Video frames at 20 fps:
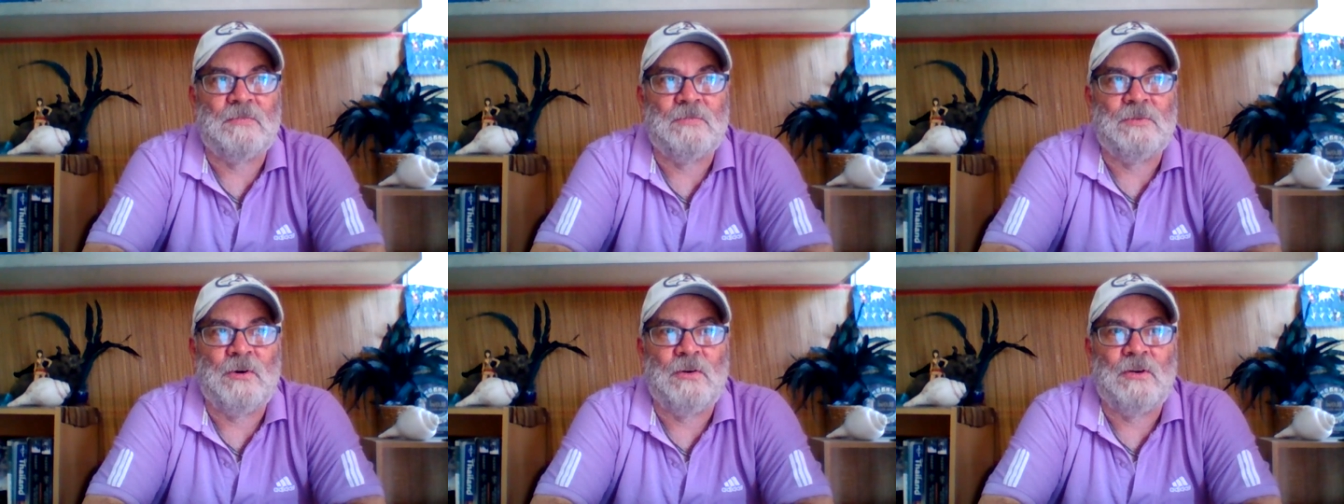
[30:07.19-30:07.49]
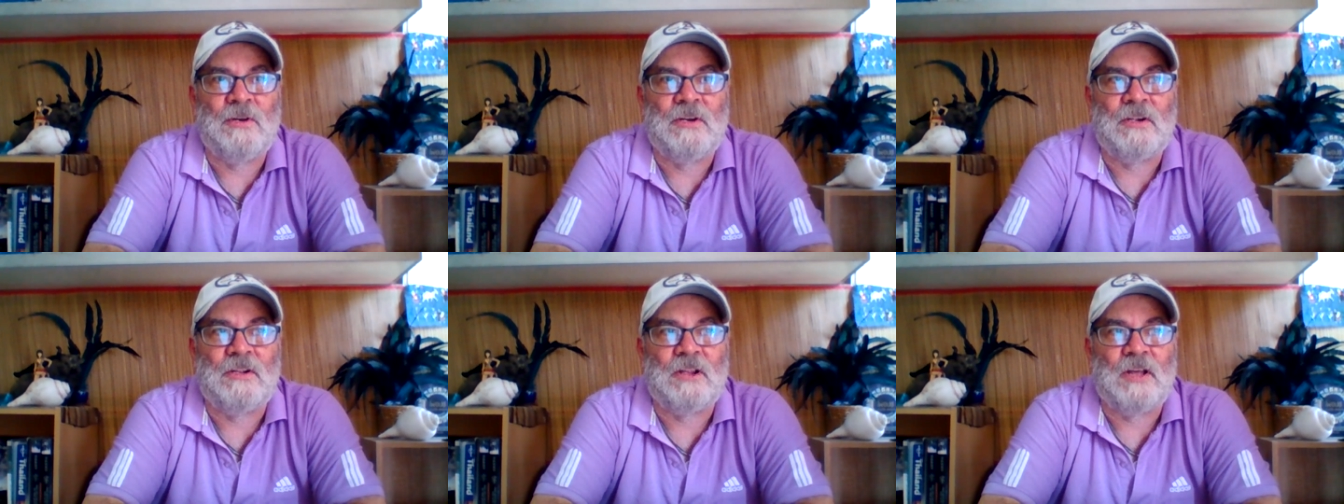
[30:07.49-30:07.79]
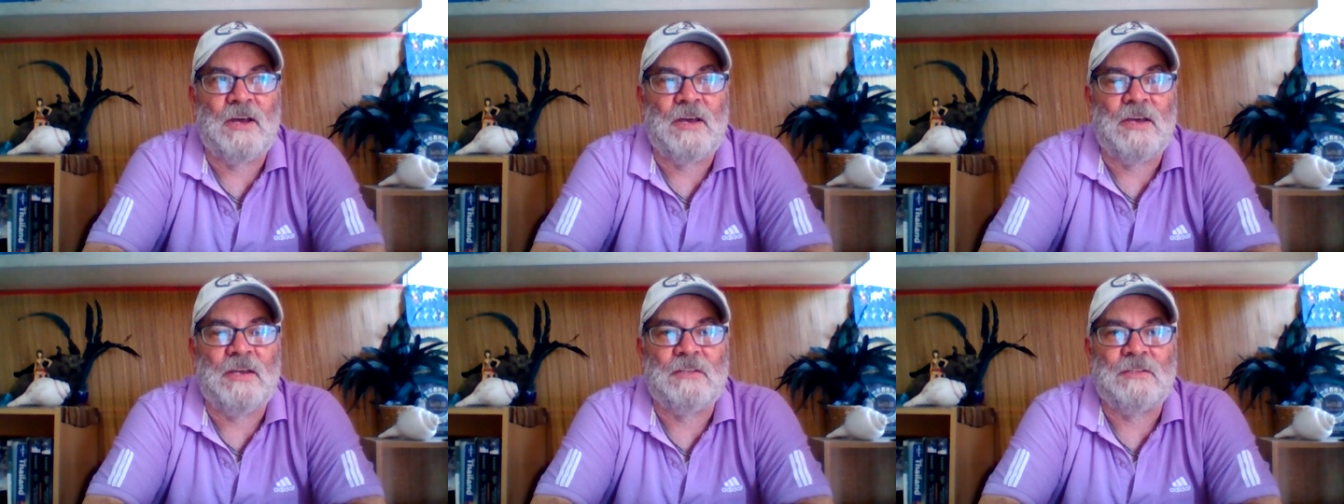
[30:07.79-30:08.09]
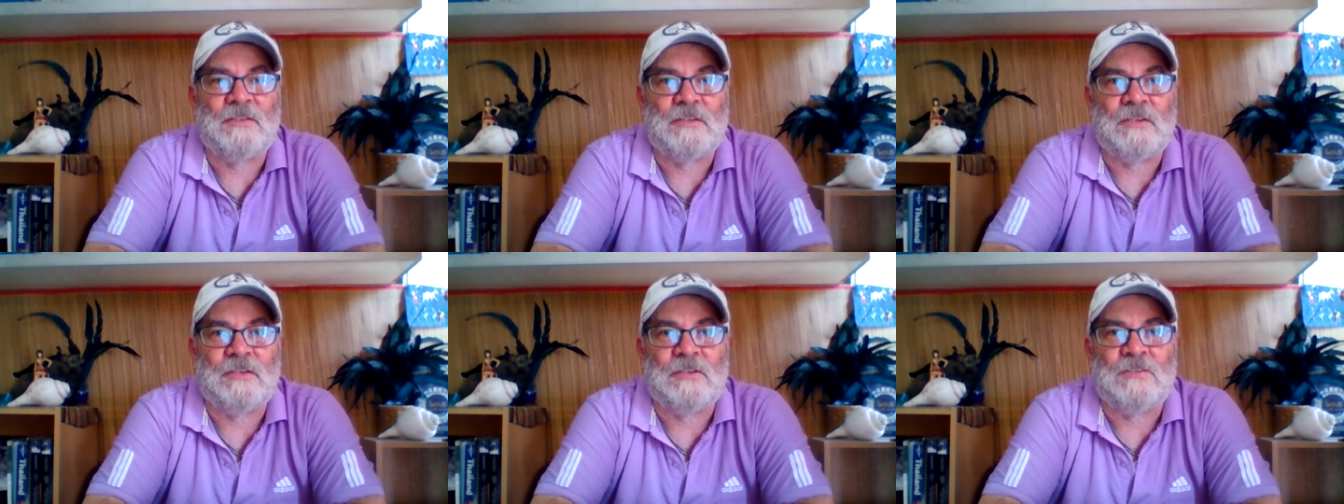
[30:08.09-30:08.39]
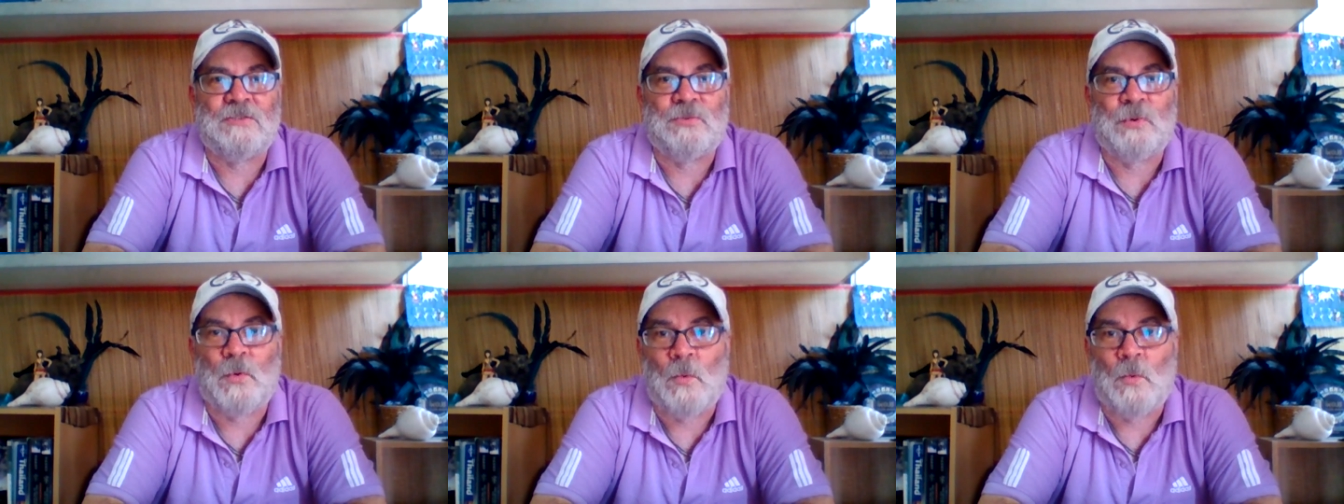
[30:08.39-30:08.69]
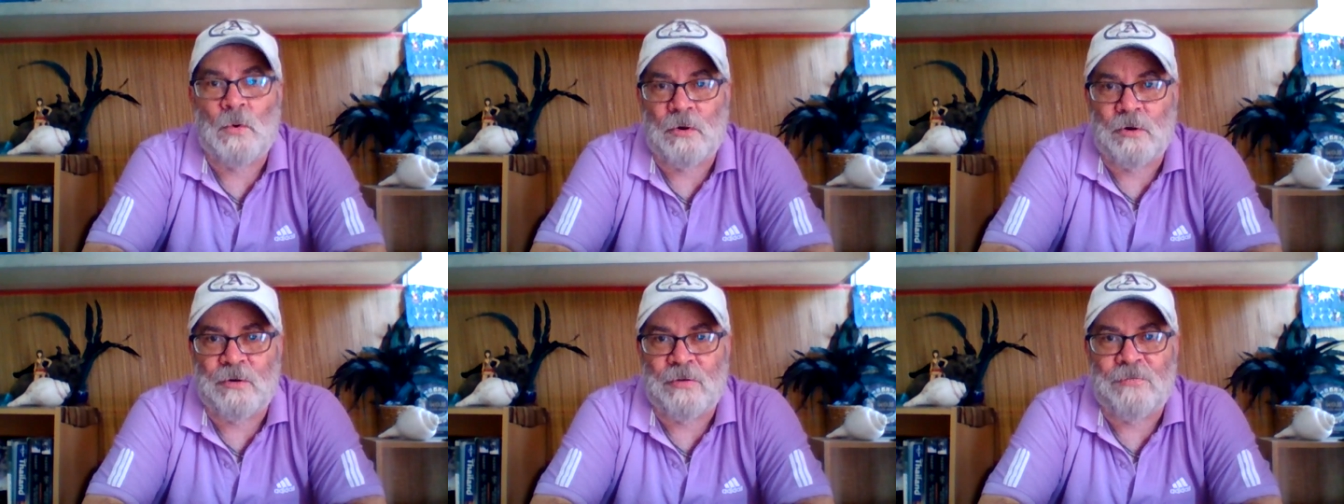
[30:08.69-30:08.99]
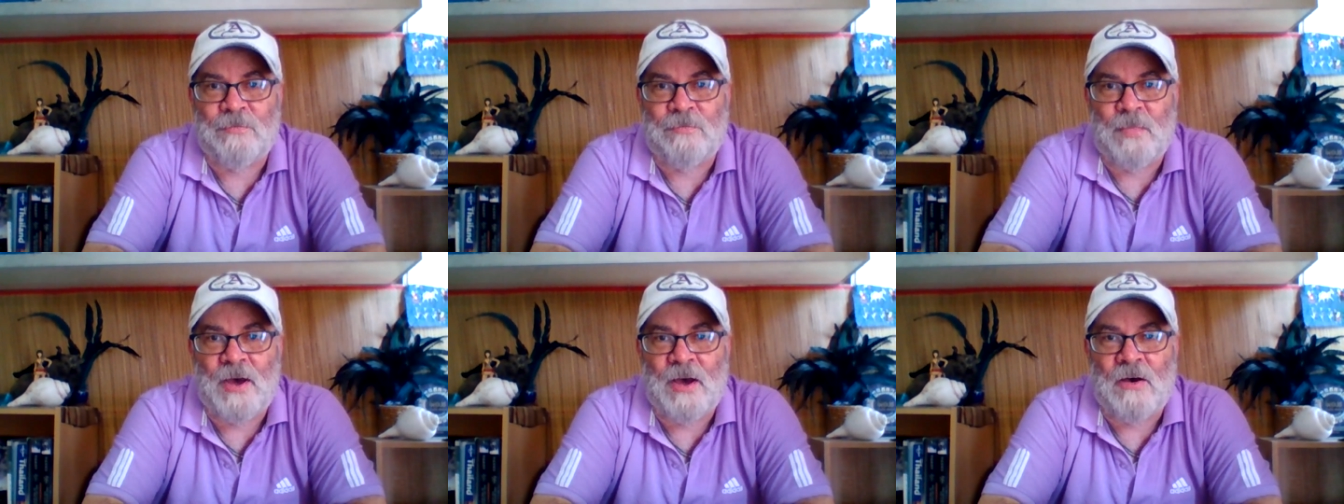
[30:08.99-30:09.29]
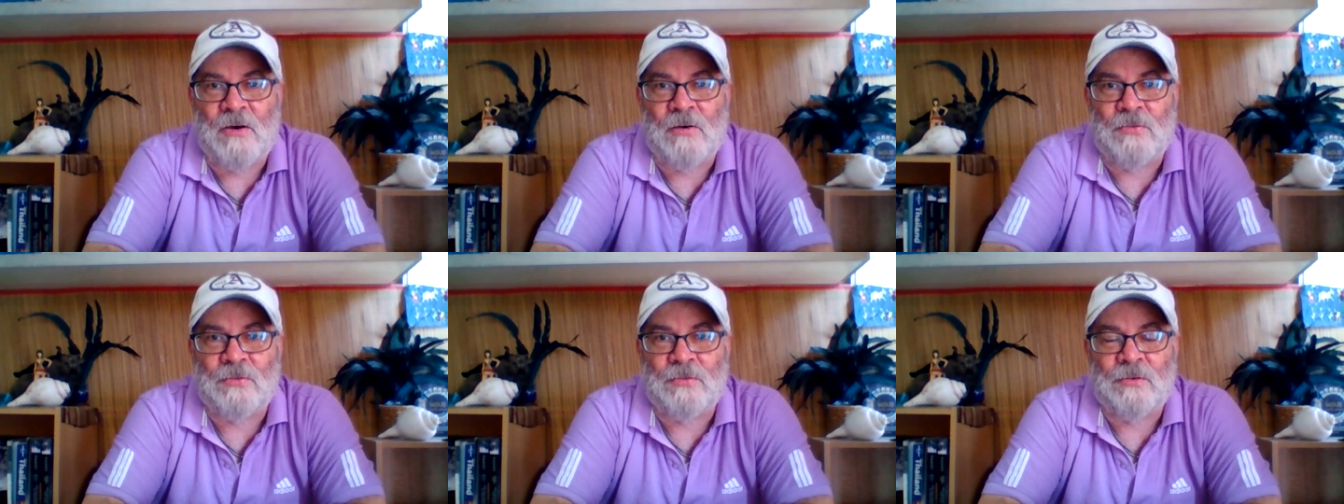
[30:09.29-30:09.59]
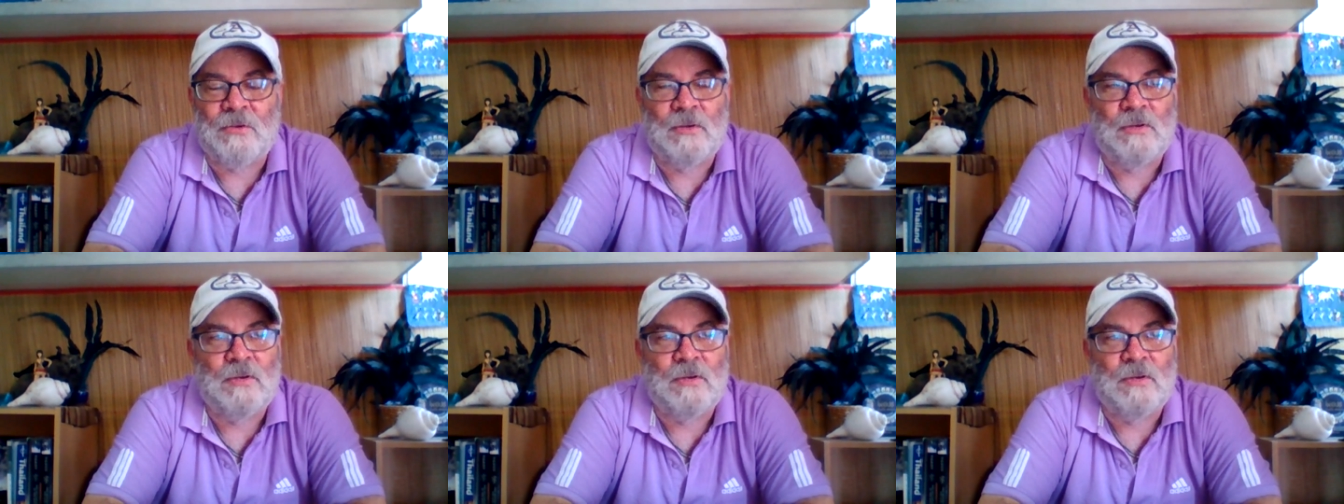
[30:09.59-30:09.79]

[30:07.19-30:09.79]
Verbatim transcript: devoted clients is through word of mouth.